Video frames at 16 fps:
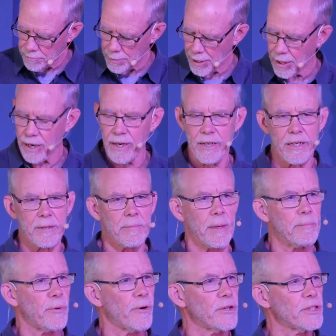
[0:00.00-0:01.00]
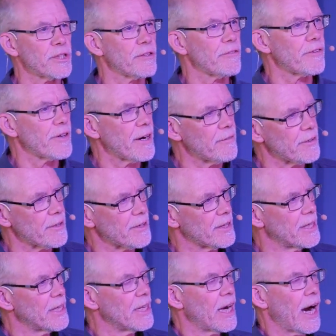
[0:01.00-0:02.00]
of my heart and my portion forever.
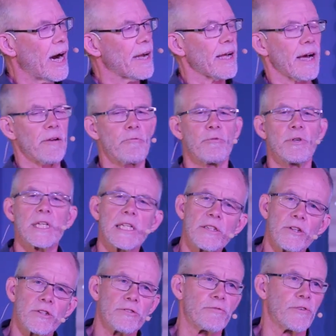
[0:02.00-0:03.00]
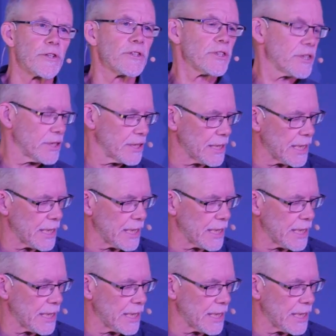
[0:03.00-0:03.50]
I read those verses